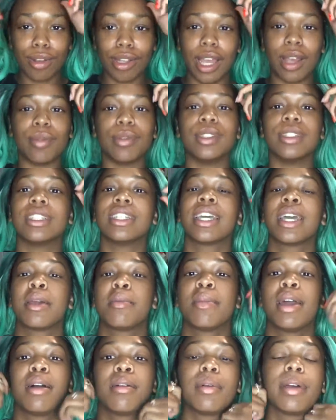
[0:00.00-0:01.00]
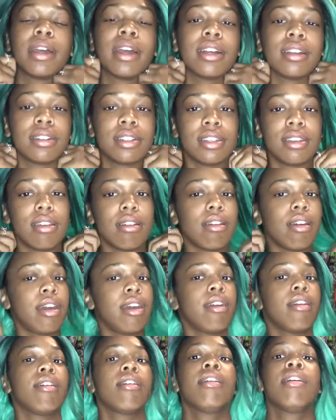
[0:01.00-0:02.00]
like when she came out with her teal
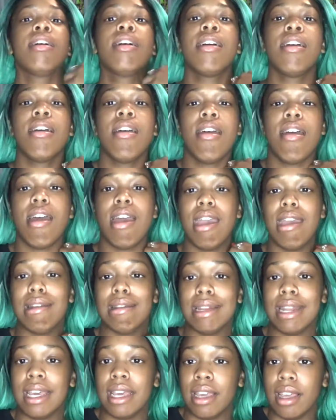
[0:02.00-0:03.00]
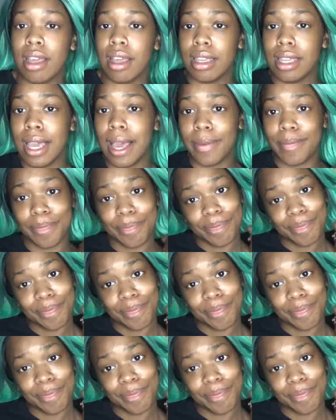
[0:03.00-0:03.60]
hair. And yeah.